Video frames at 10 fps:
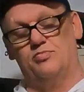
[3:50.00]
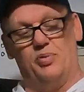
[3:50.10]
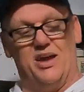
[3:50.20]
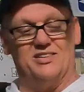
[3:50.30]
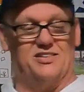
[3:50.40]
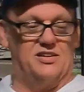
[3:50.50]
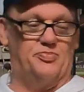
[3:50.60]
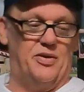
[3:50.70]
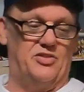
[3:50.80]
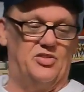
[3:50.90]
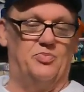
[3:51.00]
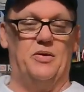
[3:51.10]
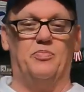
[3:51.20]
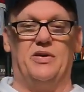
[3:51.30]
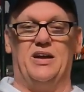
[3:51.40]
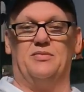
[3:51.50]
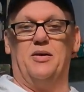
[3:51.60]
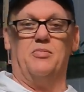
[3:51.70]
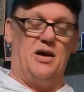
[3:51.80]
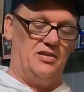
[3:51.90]
dispensers. People ask
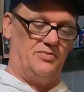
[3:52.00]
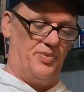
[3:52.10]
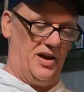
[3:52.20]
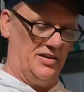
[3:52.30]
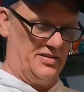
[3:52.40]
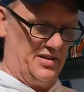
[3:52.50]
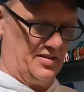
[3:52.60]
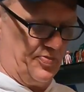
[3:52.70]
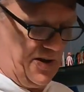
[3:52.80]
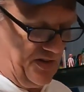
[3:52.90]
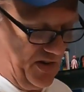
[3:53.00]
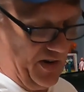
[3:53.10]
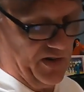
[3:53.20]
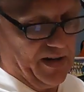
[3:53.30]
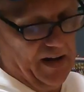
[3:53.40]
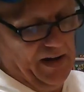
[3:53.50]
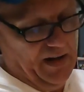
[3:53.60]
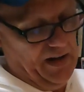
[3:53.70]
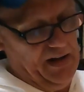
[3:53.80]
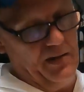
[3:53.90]
me about Pez dispensers.
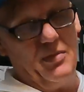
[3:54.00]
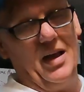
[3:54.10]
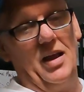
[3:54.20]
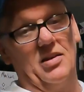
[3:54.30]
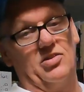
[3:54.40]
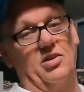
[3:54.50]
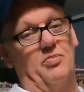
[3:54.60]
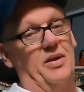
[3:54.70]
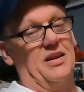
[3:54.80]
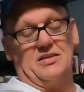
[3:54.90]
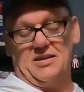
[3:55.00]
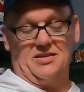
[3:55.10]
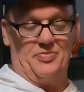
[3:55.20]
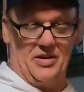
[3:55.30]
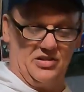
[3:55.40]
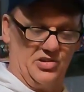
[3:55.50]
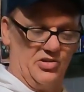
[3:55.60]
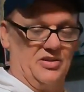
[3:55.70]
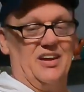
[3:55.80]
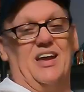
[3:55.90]
My answer to Pez
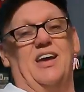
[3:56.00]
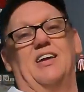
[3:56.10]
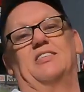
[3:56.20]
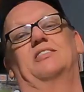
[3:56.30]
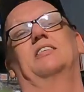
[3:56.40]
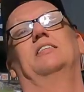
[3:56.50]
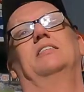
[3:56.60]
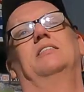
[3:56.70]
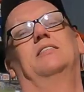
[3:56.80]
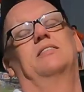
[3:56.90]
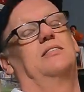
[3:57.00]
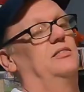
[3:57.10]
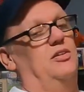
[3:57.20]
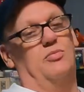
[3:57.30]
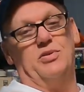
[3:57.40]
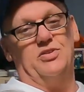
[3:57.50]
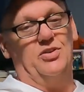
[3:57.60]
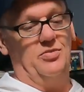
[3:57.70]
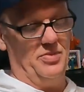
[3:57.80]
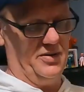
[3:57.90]
dispensers is, don't be
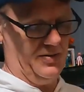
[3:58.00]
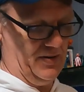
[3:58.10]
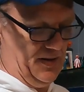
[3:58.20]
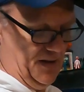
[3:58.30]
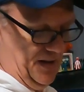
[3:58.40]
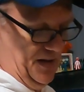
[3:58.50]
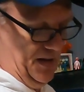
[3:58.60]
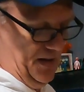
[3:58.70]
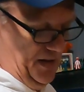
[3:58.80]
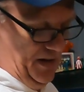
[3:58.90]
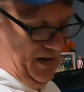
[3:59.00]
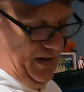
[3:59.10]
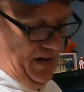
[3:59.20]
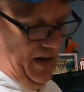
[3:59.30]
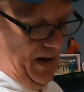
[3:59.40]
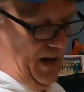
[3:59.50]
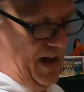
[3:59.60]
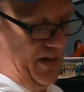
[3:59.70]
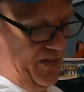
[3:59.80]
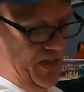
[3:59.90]
stupid. A
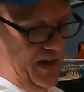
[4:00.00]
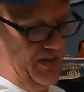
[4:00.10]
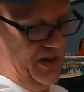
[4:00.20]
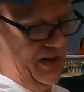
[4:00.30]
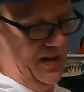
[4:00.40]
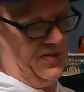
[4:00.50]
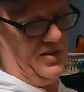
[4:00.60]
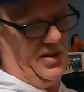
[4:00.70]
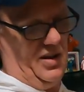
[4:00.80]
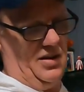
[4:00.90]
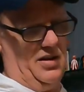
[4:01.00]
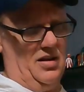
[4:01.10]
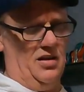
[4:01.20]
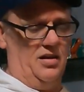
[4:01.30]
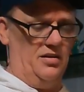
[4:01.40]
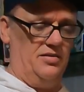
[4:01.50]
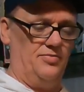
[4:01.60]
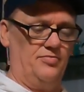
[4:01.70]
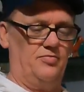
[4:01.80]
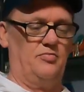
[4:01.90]
lot of the things in this, and I
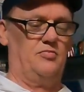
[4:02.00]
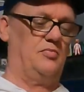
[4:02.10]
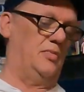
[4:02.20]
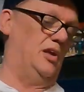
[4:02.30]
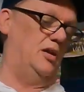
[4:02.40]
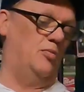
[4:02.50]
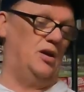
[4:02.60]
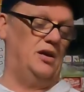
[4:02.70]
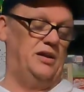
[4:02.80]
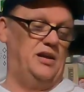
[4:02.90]
wanted to